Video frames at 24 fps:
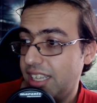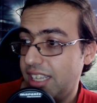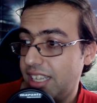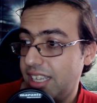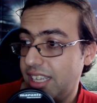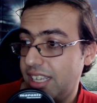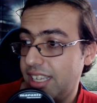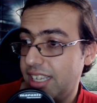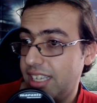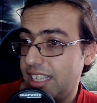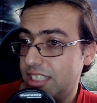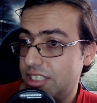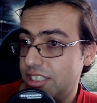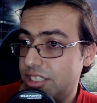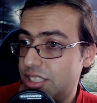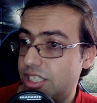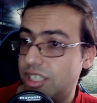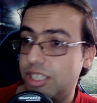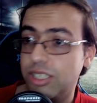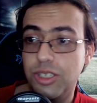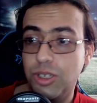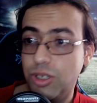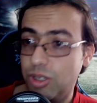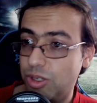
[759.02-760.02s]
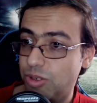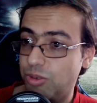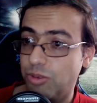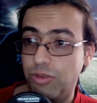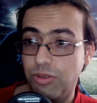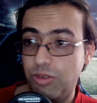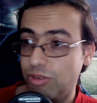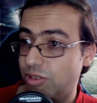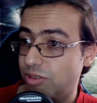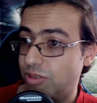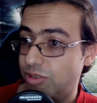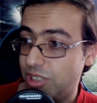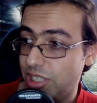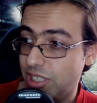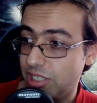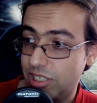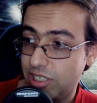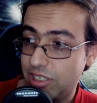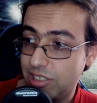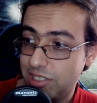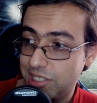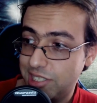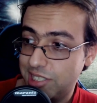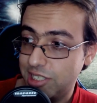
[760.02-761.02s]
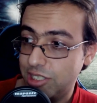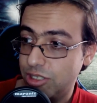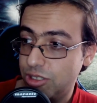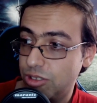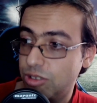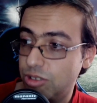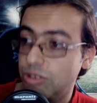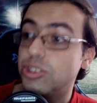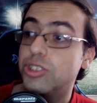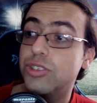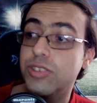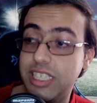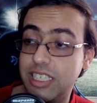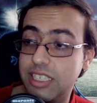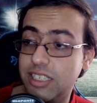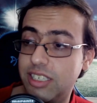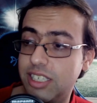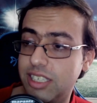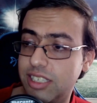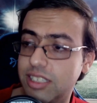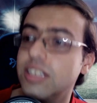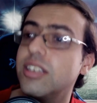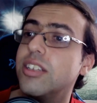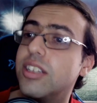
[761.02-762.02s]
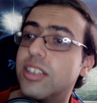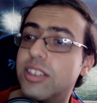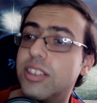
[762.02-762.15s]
And you can also join in on